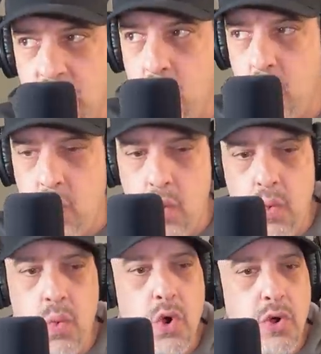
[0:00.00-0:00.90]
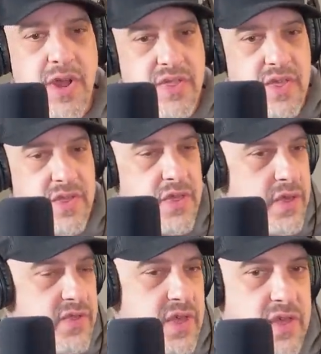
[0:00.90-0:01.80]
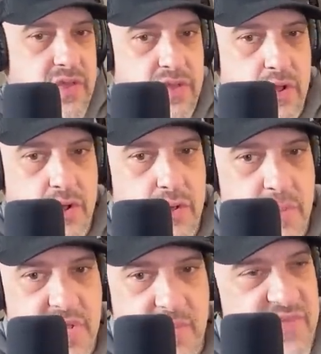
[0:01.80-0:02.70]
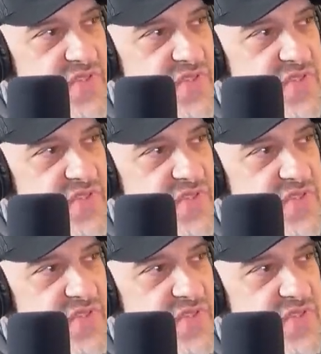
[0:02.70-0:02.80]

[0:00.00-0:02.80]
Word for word: think, worry that that, that there could be some